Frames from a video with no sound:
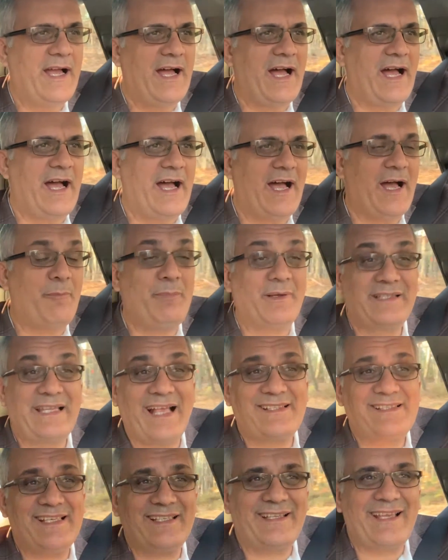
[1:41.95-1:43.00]
But
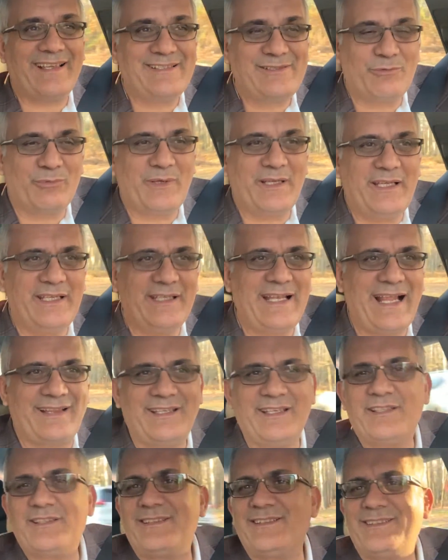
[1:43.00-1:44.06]
that's it. It's really
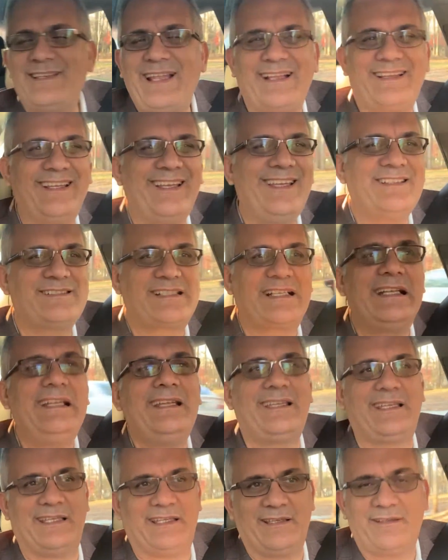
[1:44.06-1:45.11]
nothing is
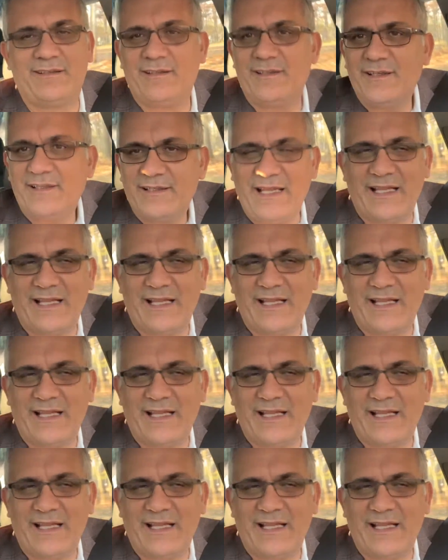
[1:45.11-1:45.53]
leaking.